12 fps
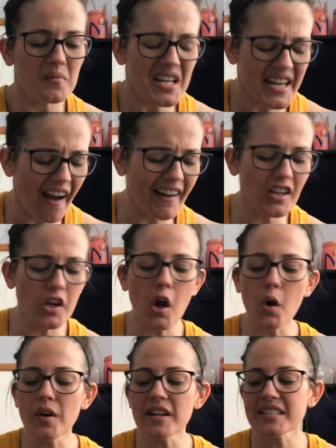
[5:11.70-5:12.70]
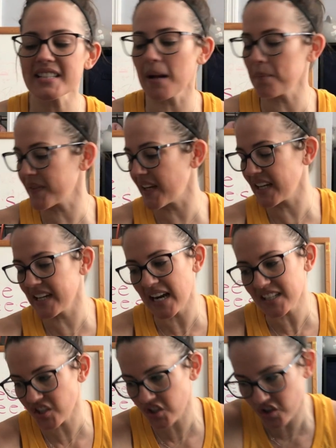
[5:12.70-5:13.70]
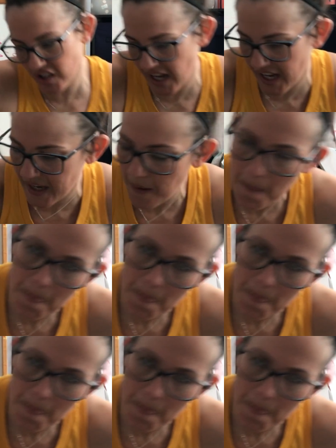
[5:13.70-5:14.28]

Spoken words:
Now I noticed something yesterday